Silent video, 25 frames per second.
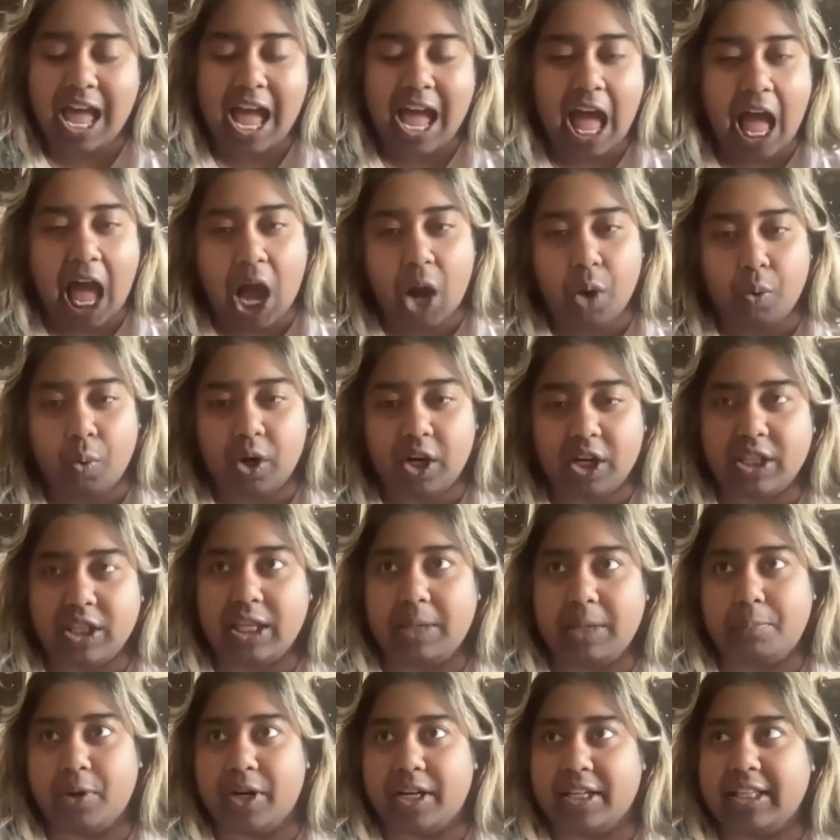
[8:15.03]

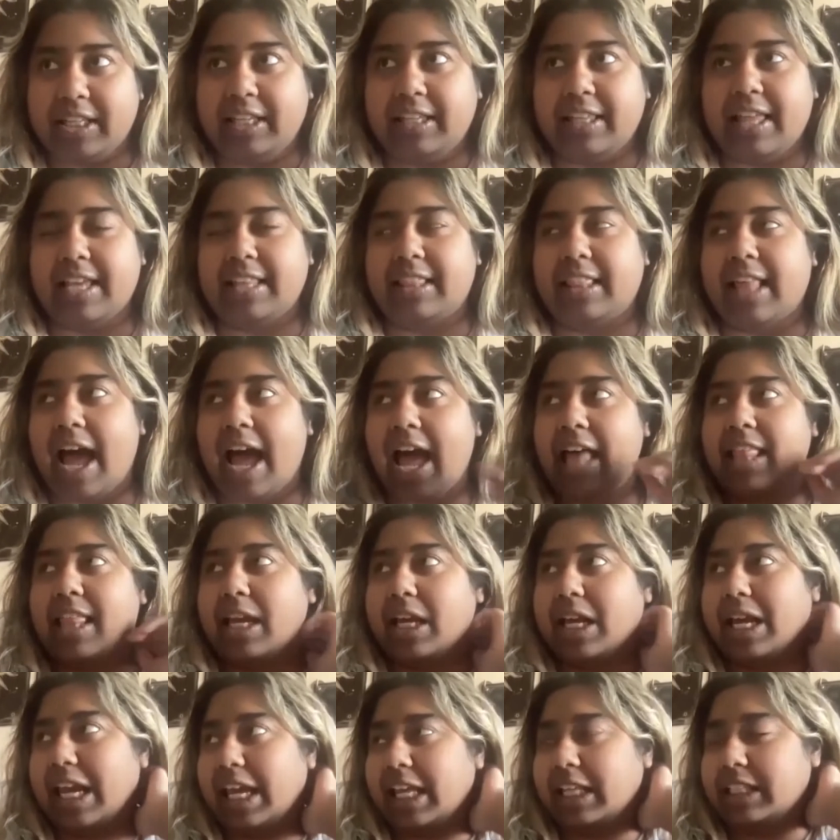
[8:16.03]
outwardly prickly like that,
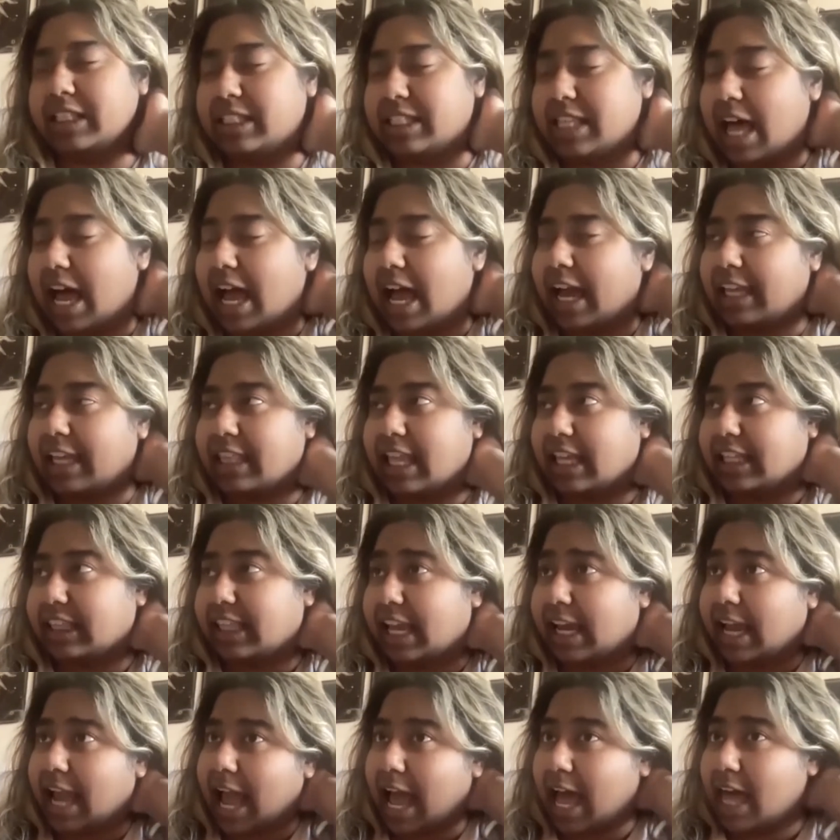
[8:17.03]
like inside, like
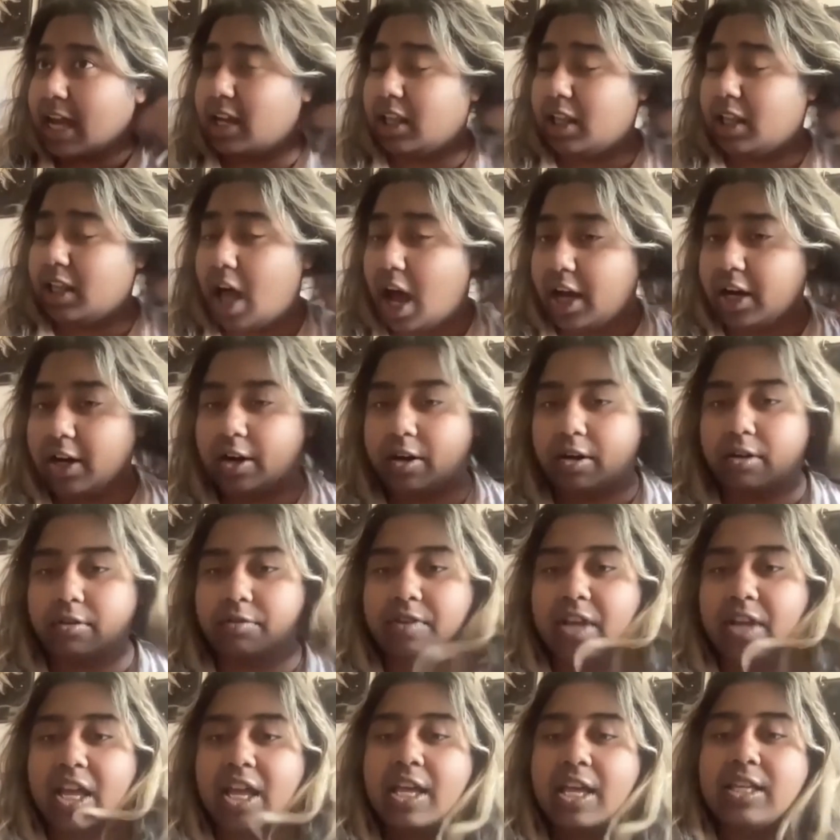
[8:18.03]
they had a lot of
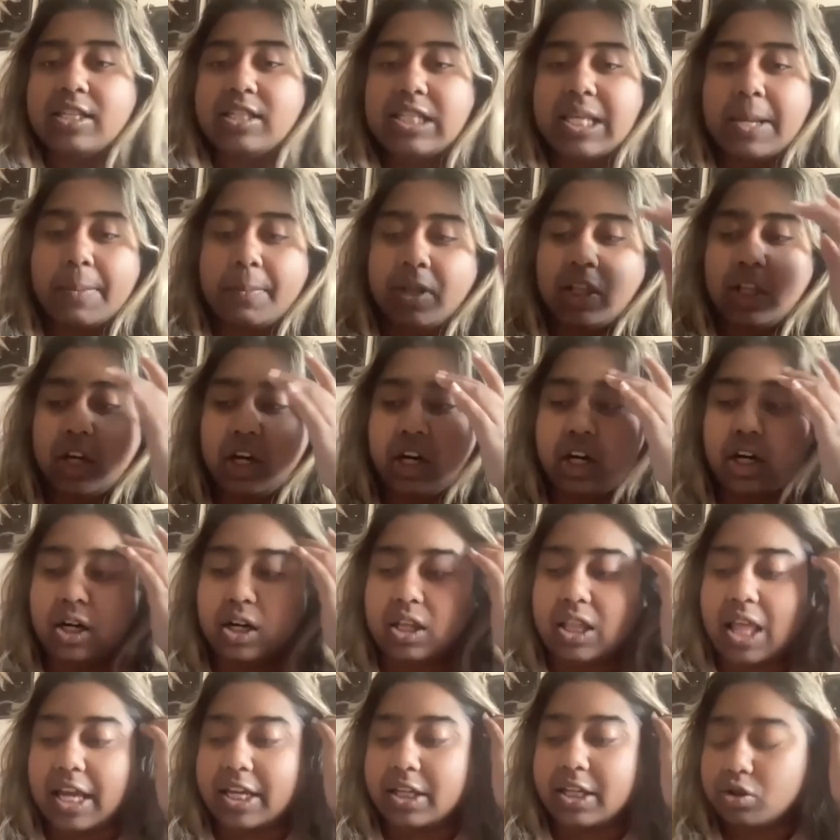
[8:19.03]
similar
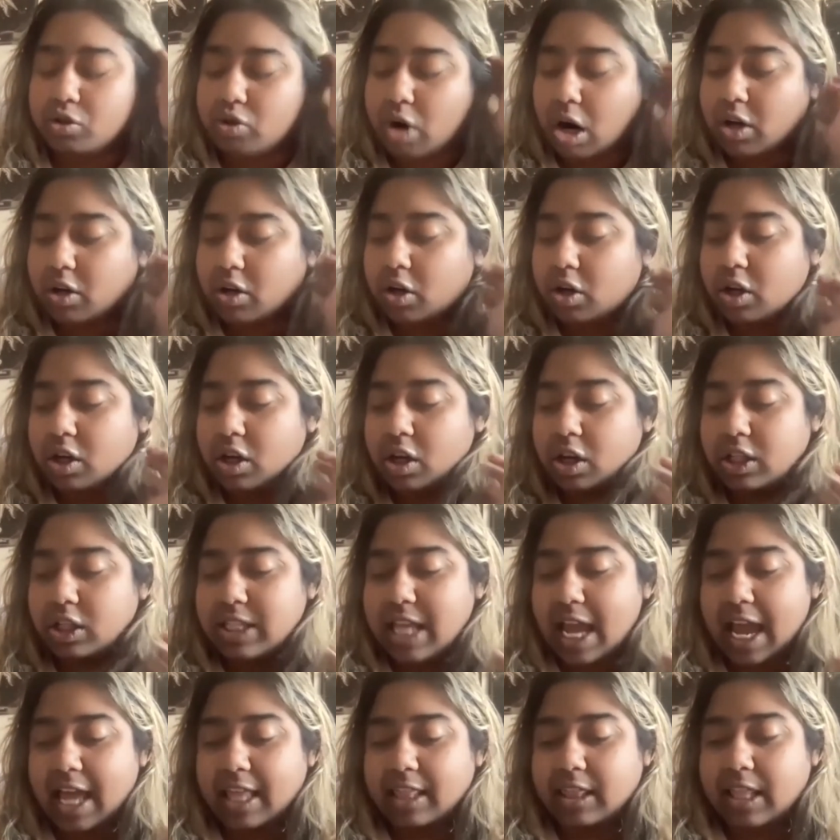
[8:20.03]
like struggles
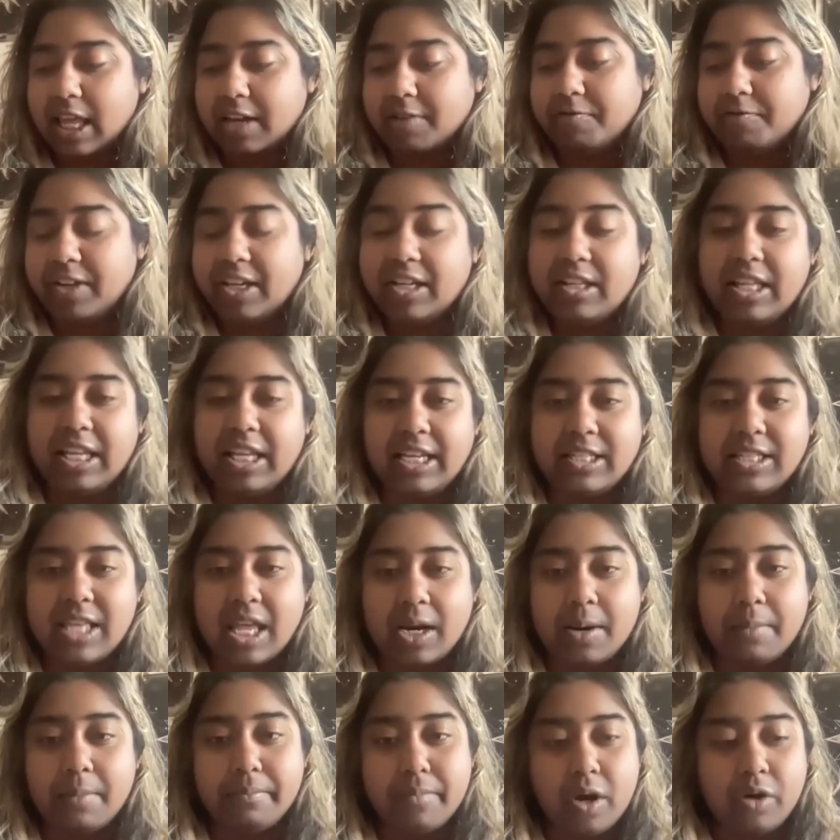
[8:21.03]
and like feelings and
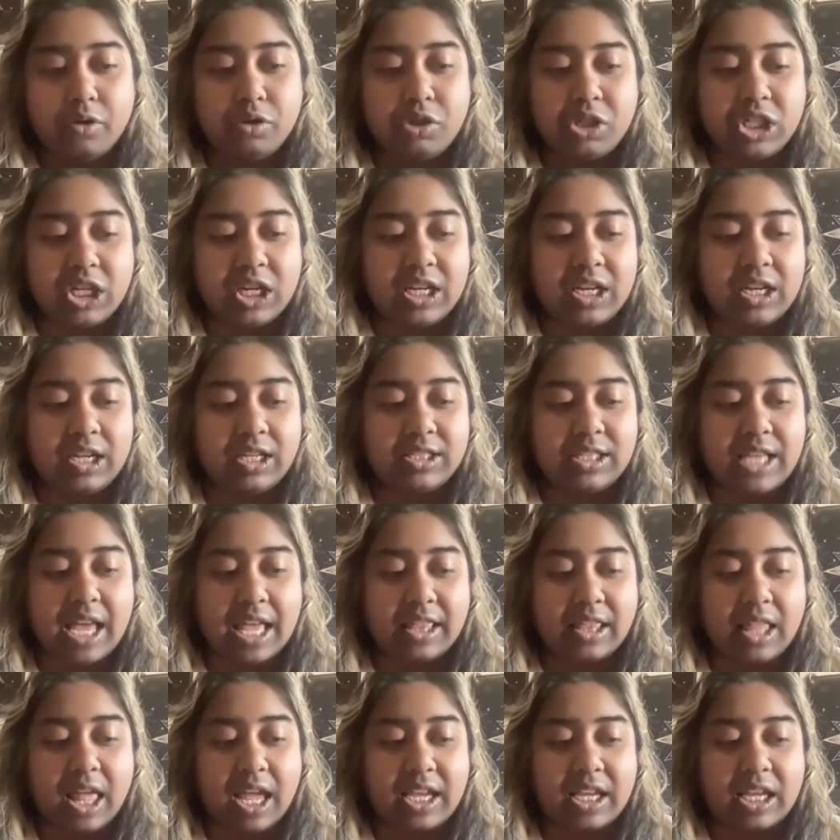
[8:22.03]
emotions
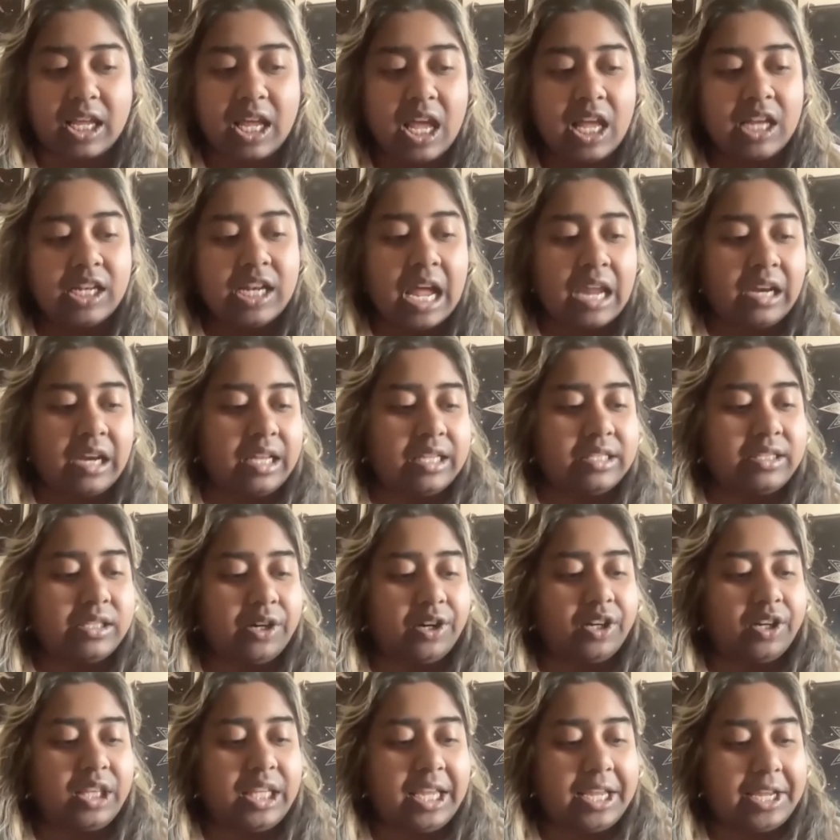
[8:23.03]
and like not
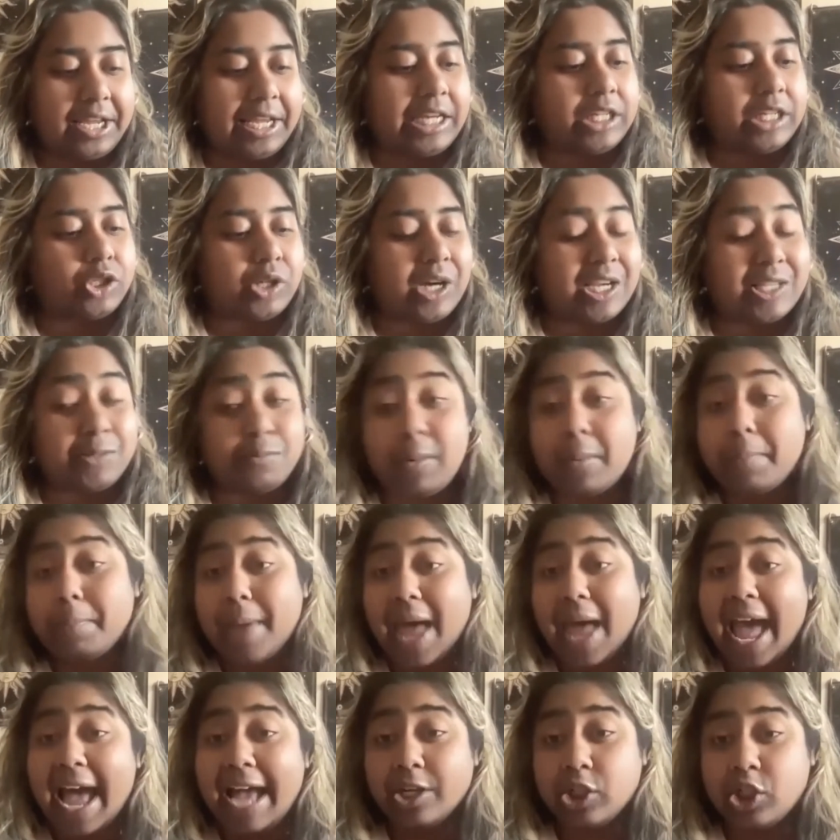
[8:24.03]
necessarily interest, but
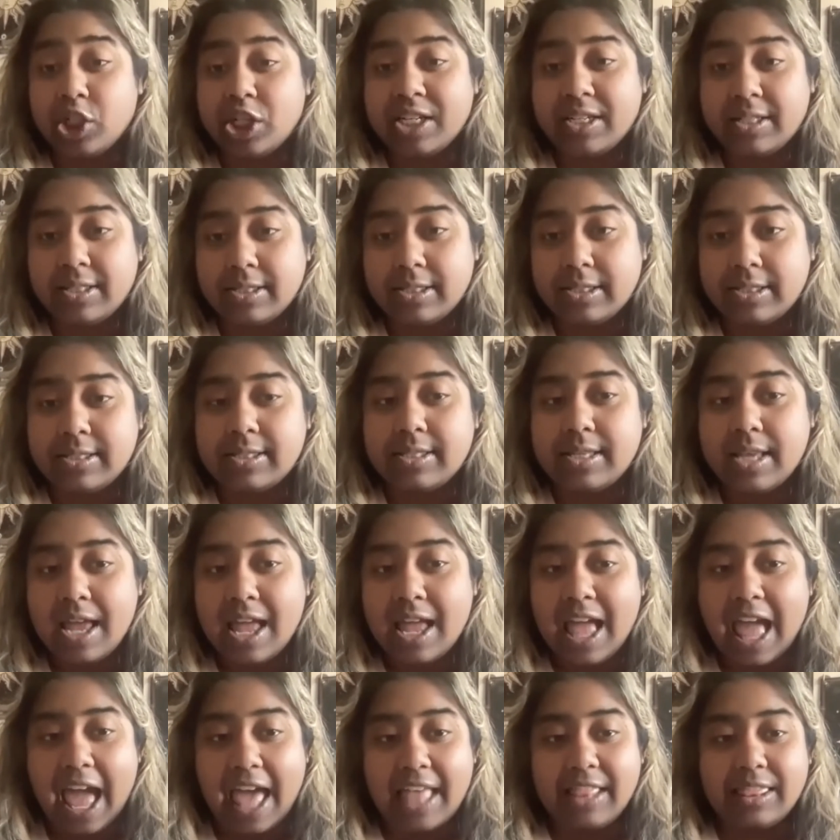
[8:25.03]
passions
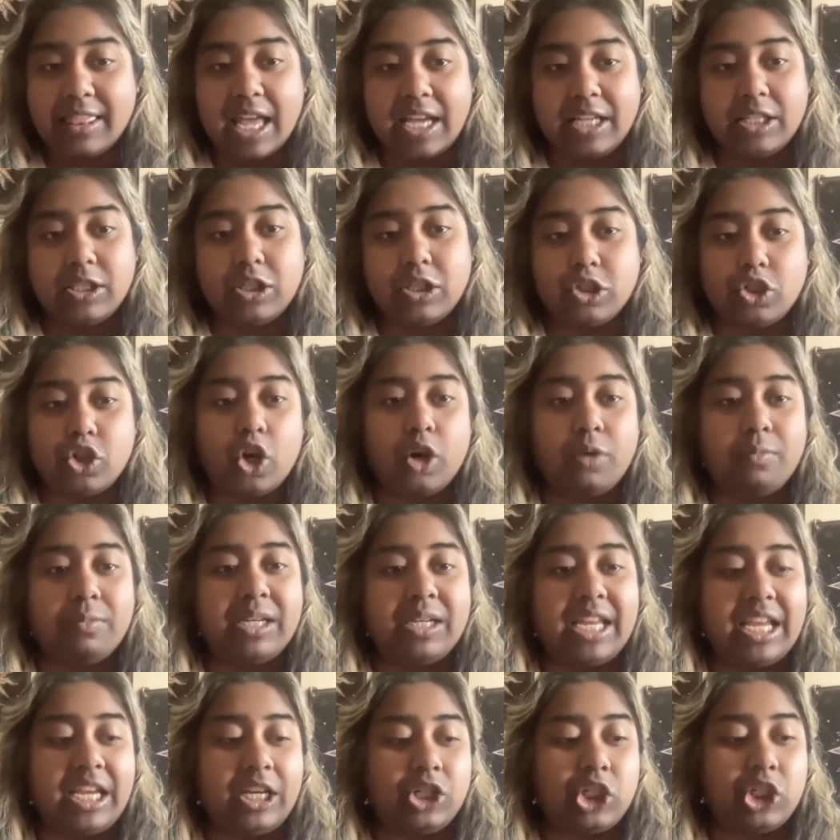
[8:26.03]
and like
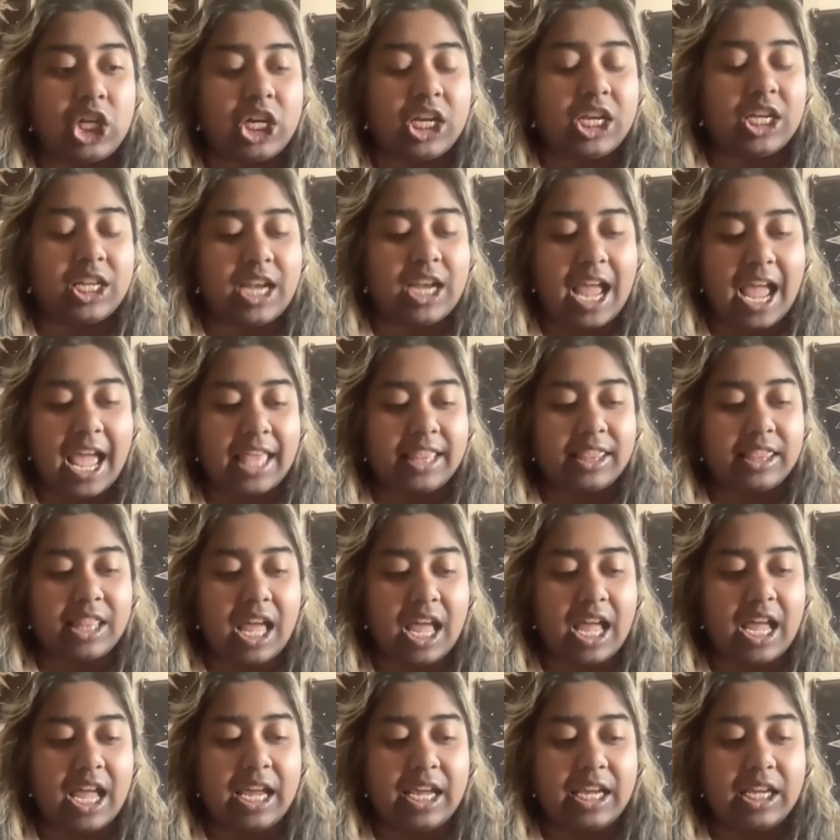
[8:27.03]
determination and
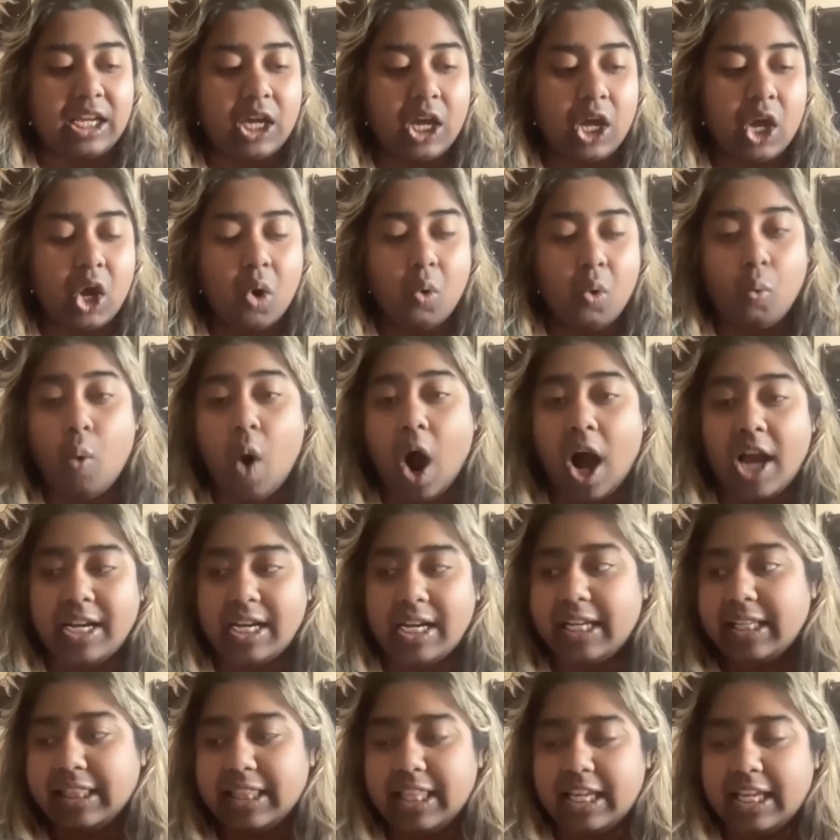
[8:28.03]
like
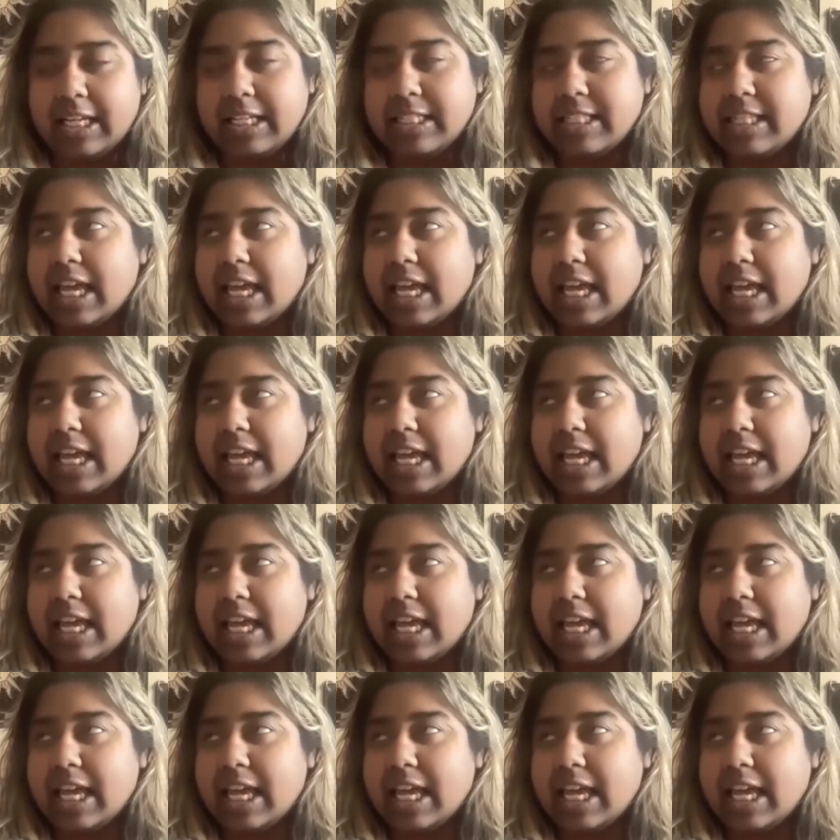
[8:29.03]
wanting things.